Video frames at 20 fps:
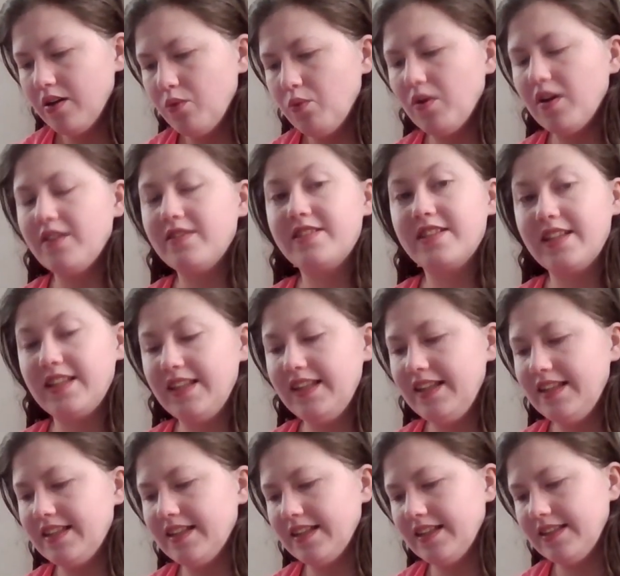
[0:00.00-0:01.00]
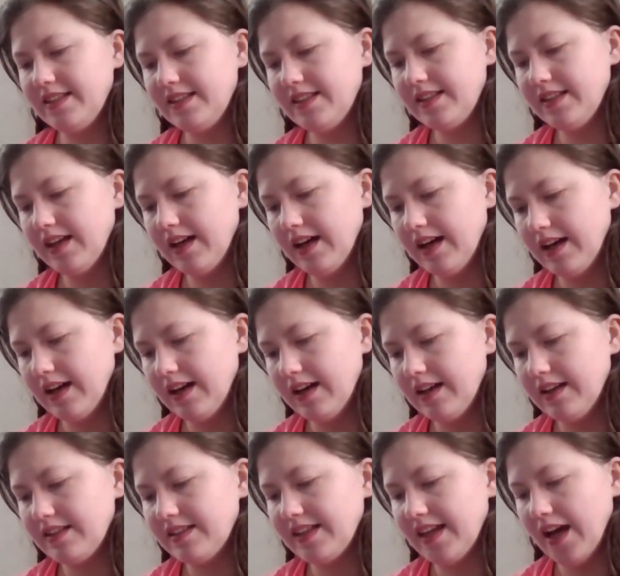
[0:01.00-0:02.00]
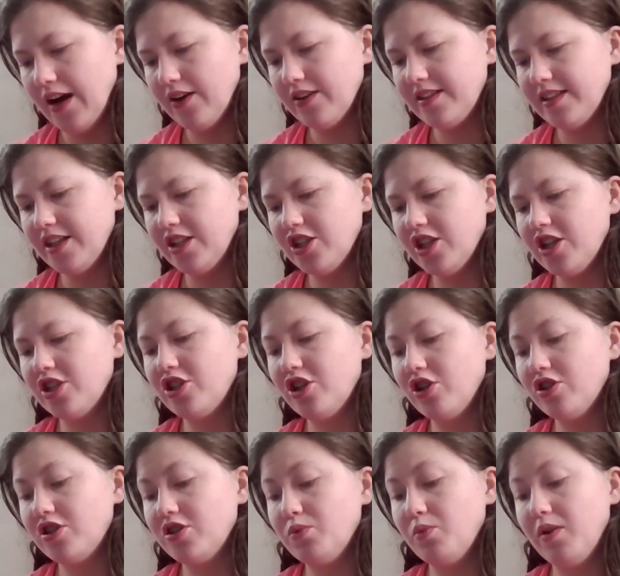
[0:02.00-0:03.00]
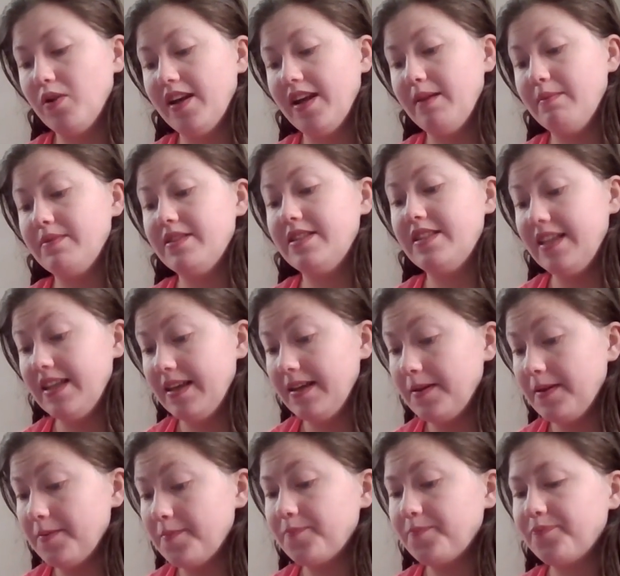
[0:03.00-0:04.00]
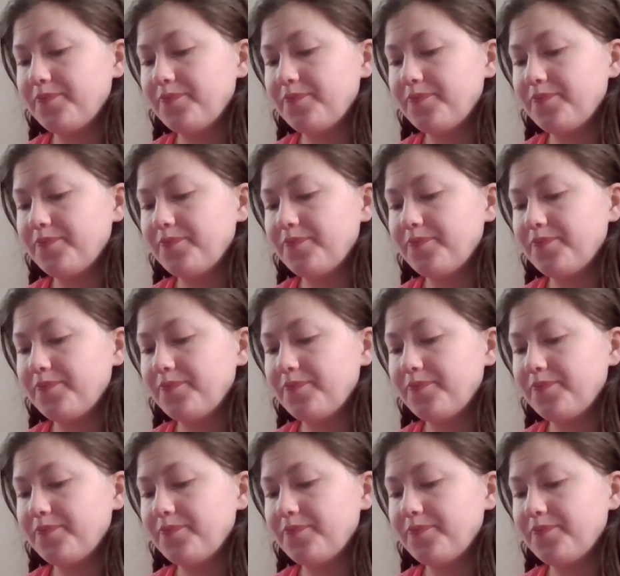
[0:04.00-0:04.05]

one of Scalida's, Skeritage, a chosen one MC.